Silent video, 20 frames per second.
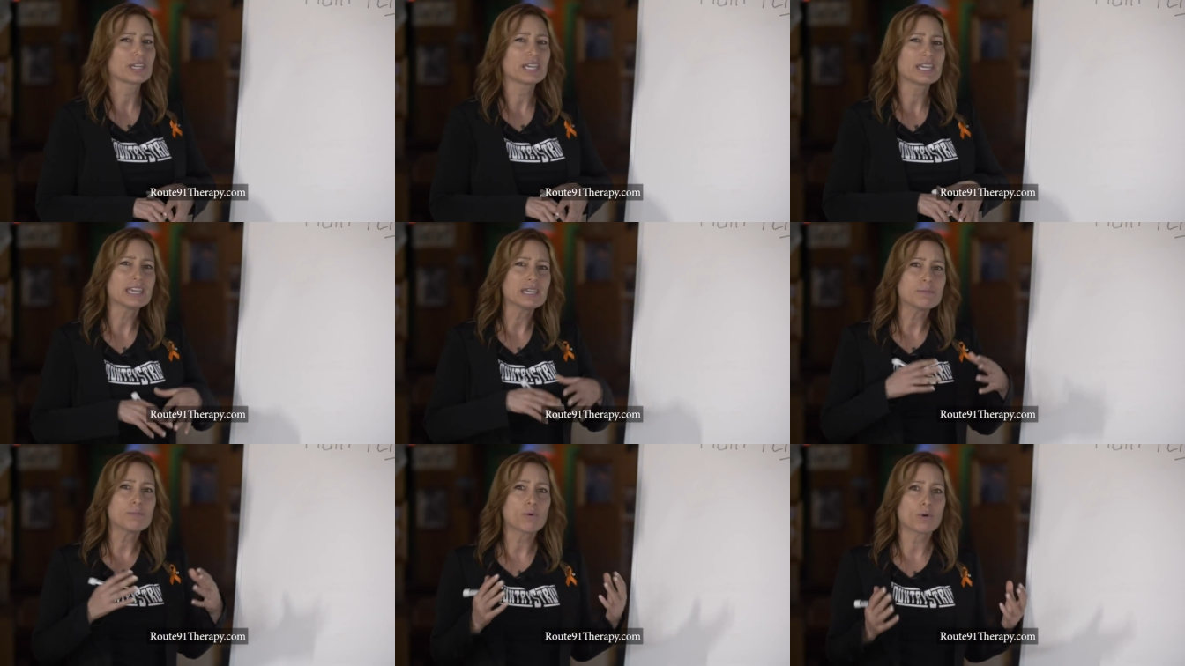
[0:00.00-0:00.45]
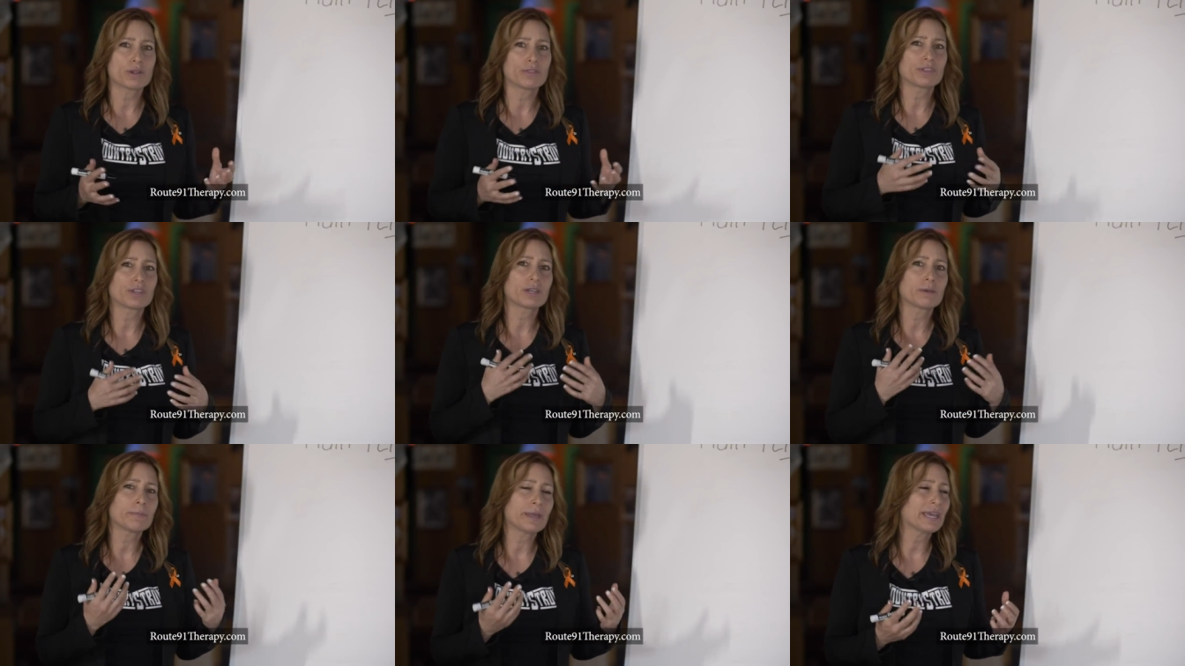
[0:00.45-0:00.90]
the
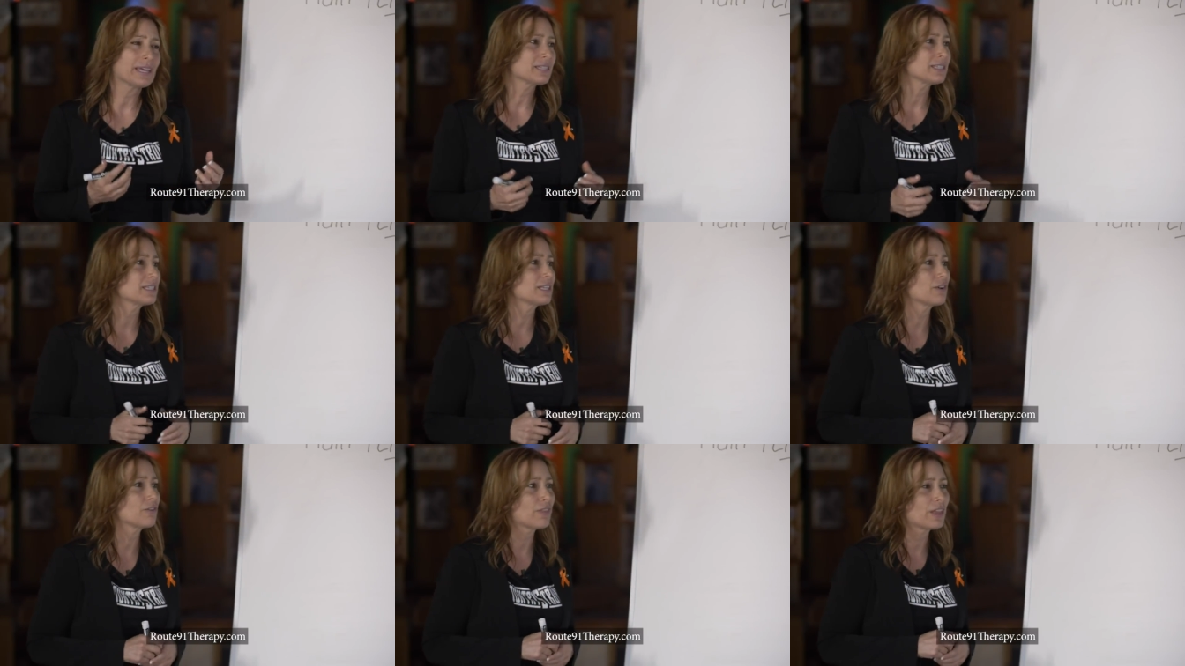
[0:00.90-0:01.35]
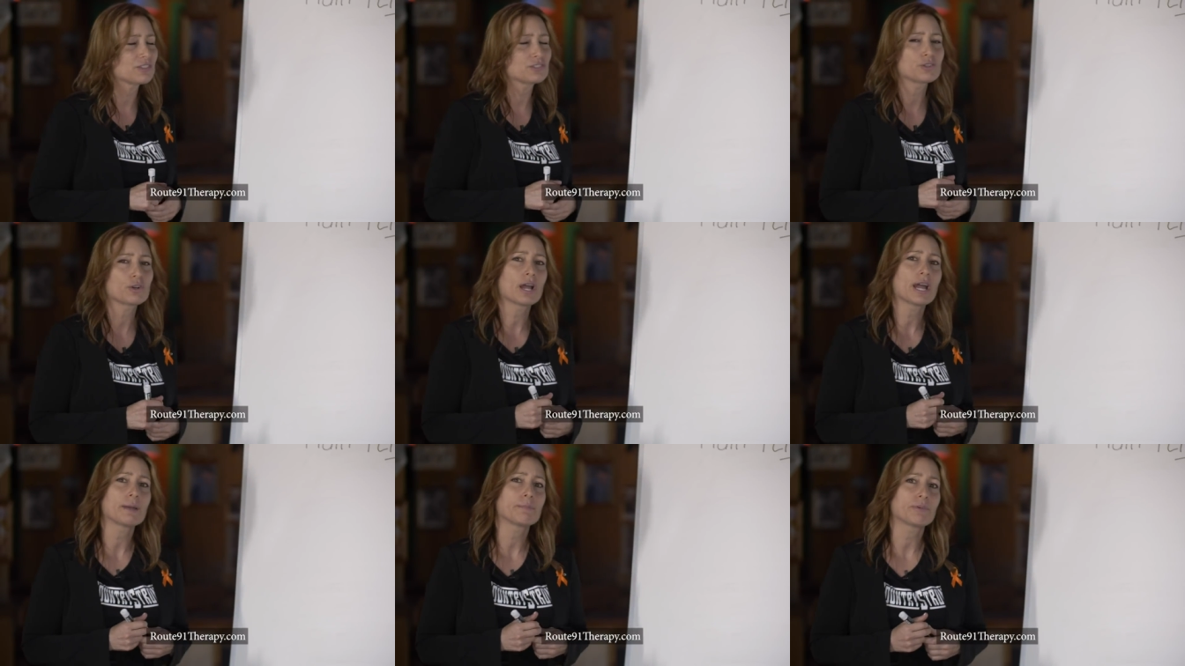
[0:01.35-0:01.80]
keyboard, the command center,
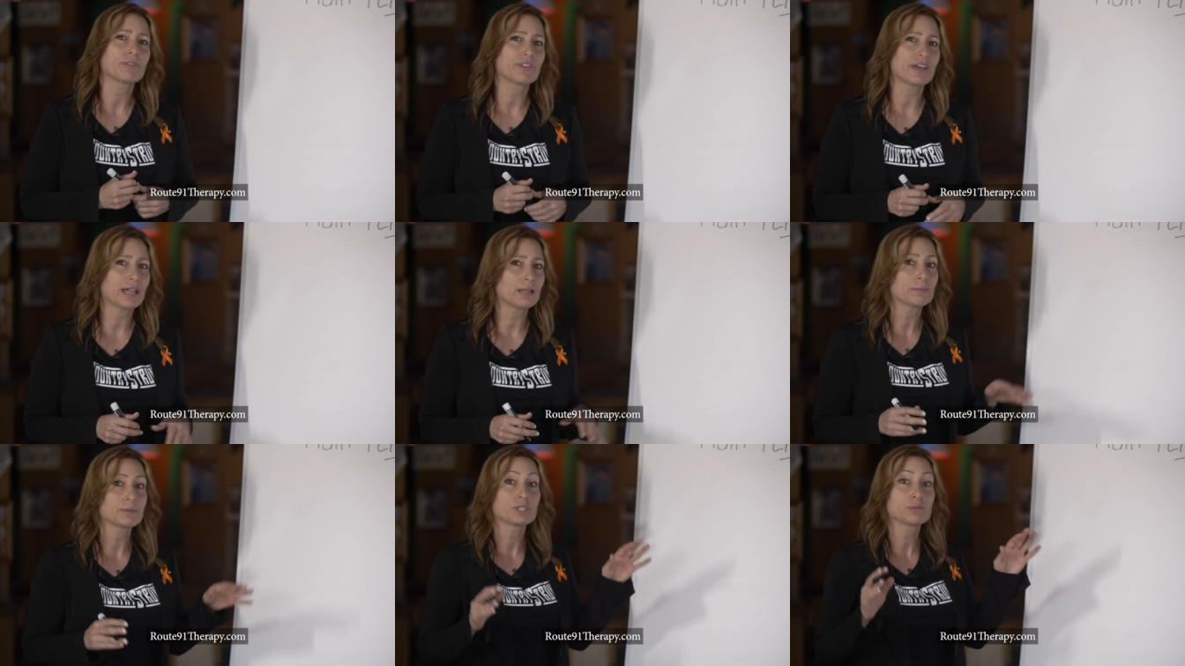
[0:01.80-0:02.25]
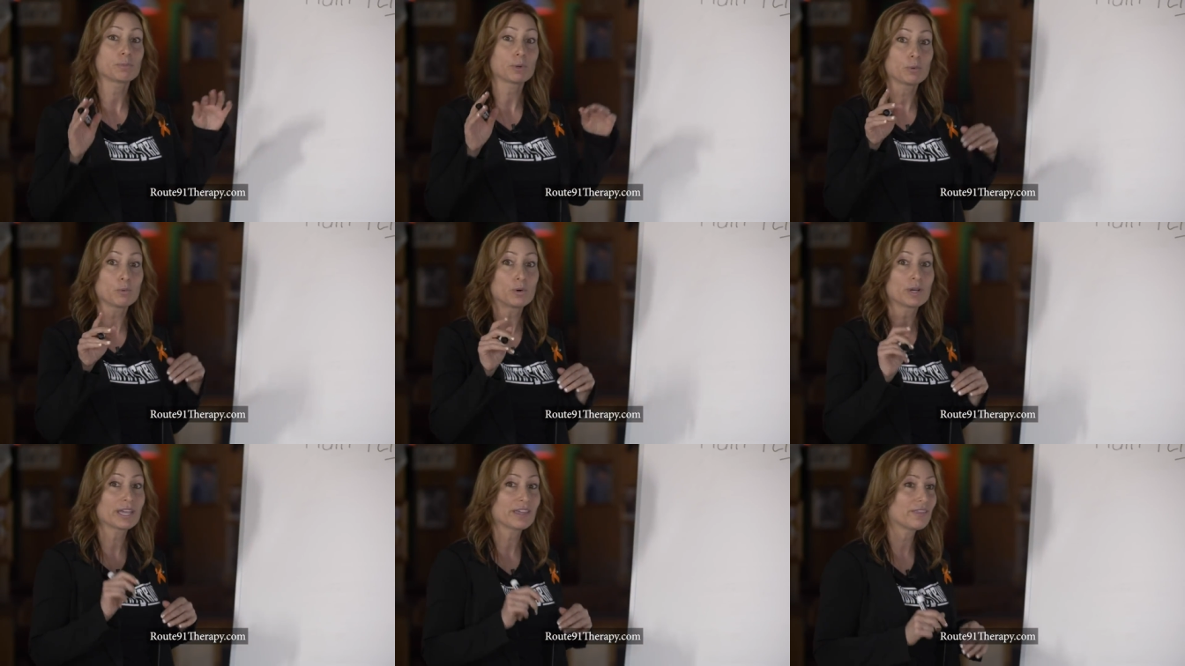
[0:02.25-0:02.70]
that's your hypothalamus,
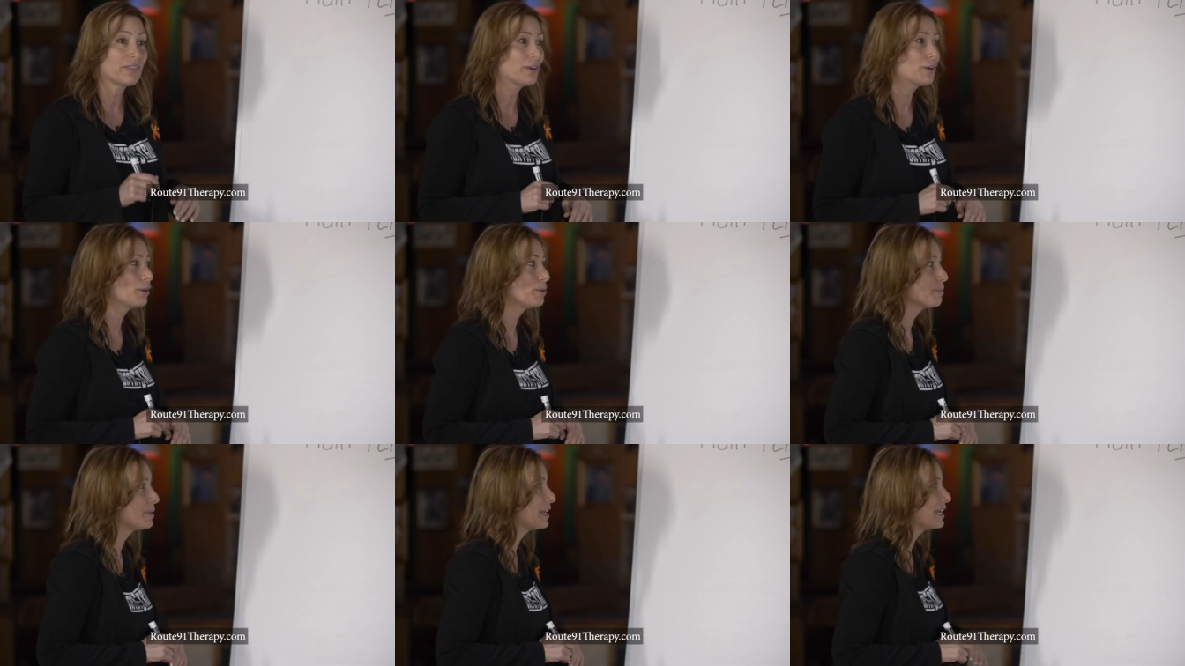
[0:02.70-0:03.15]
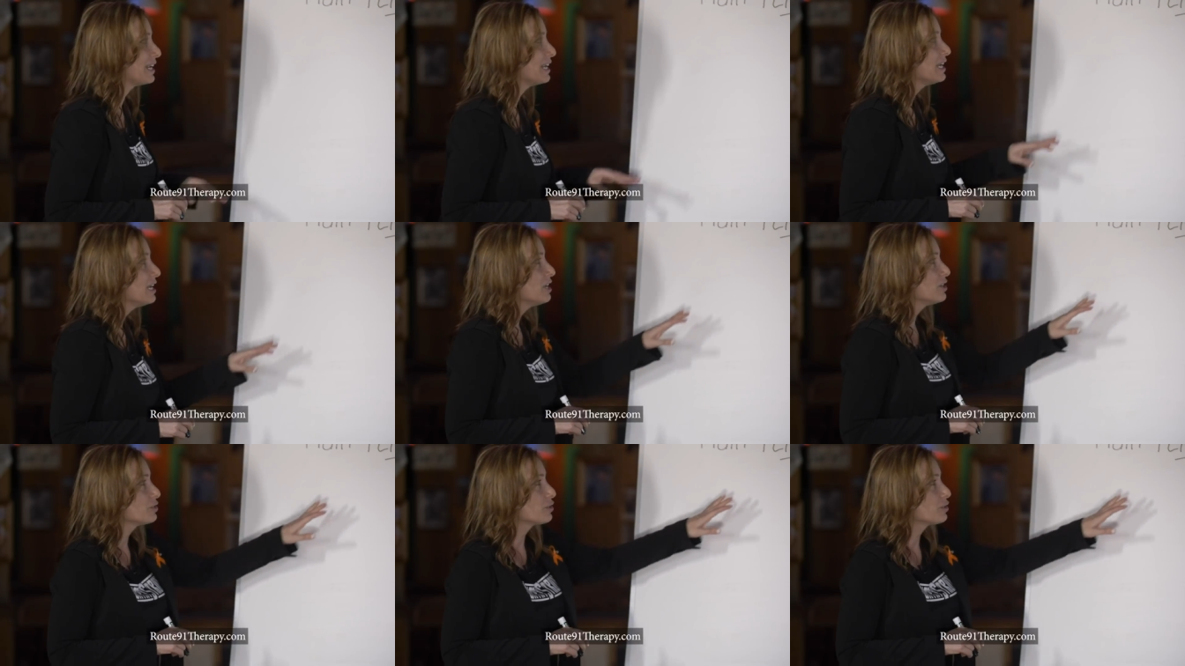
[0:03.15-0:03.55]
but we'll get there in a minute.